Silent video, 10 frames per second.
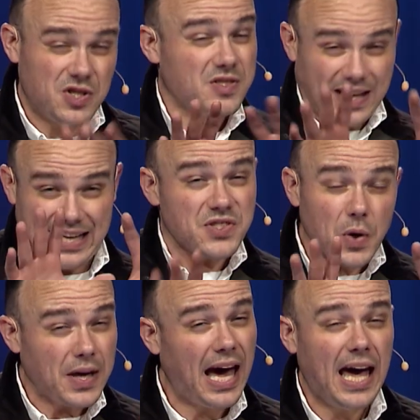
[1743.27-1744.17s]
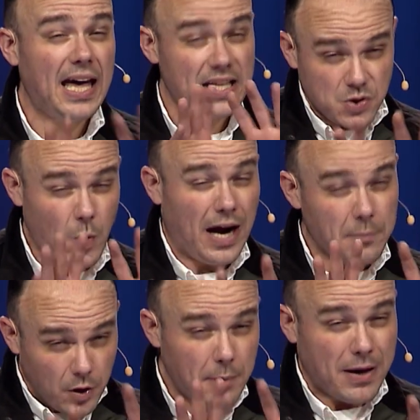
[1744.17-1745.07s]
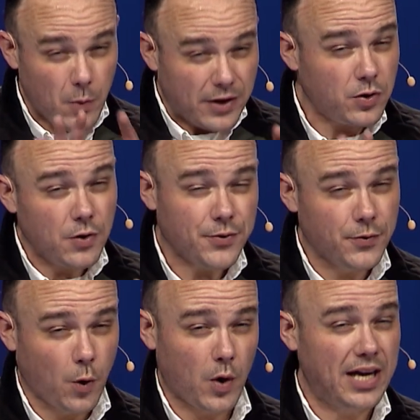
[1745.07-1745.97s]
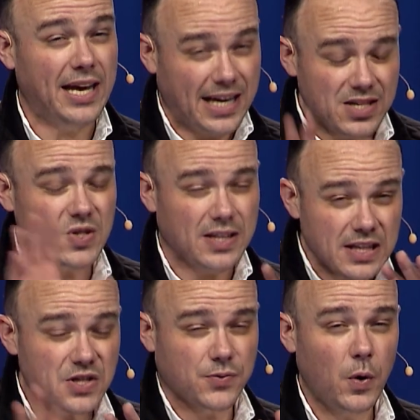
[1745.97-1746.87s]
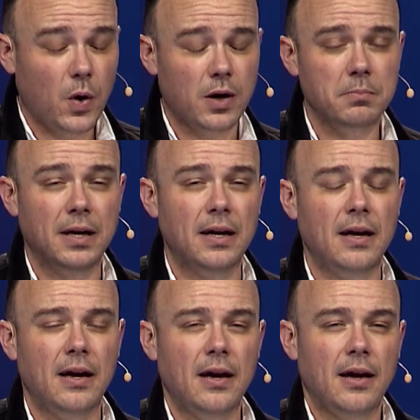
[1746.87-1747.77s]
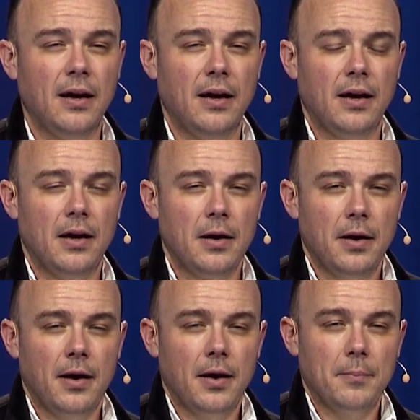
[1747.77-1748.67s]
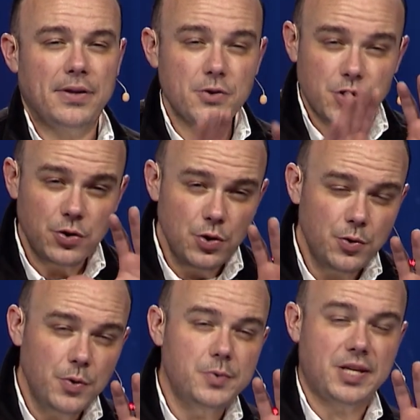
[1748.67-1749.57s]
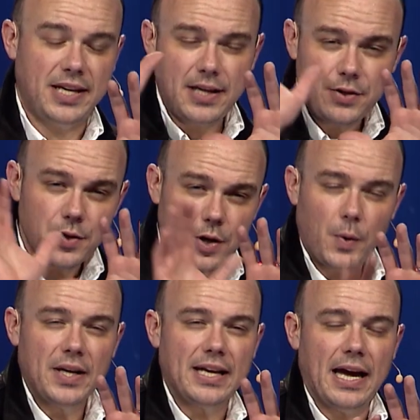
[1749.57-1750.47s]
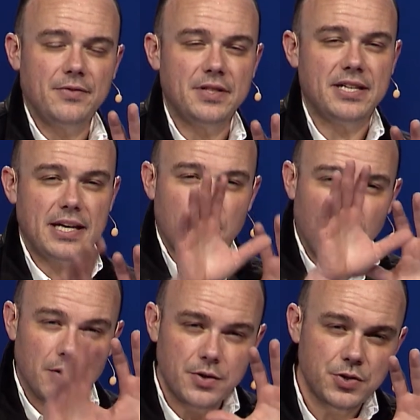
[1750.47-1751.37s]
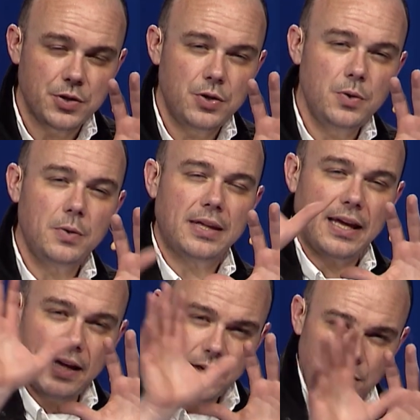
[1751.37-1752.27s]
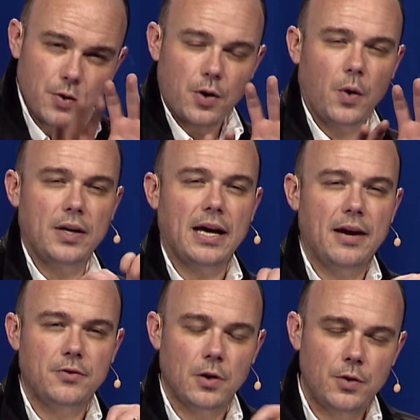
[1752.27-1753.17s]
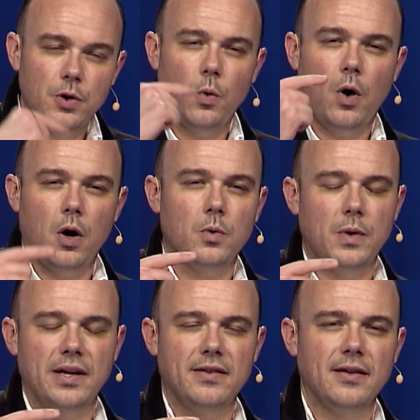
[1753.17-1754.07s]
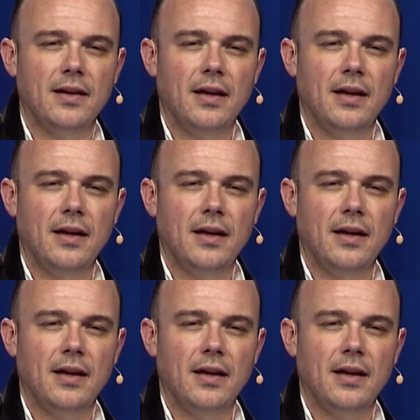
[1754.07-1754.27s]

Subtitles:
Jesus, like, it's okay. That's why I'm going to be with you for 40 days in this form. But there's a new routine you're going to have to take on. There's a new thing you're going to have to learn to walk with.